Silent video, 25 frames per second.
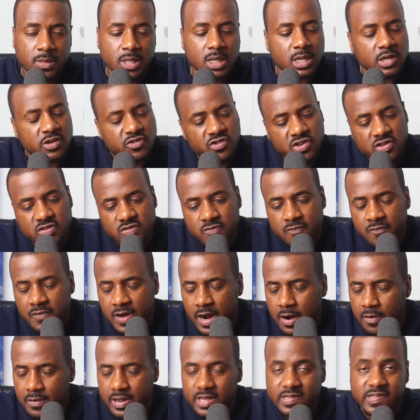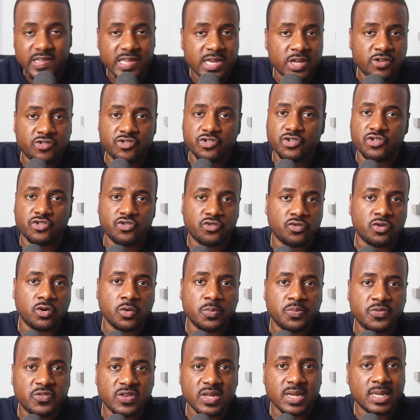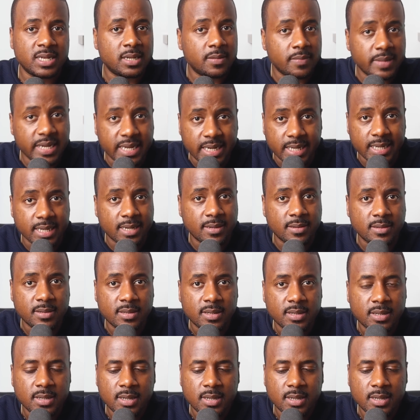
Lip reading: It's just various interest groups in the media,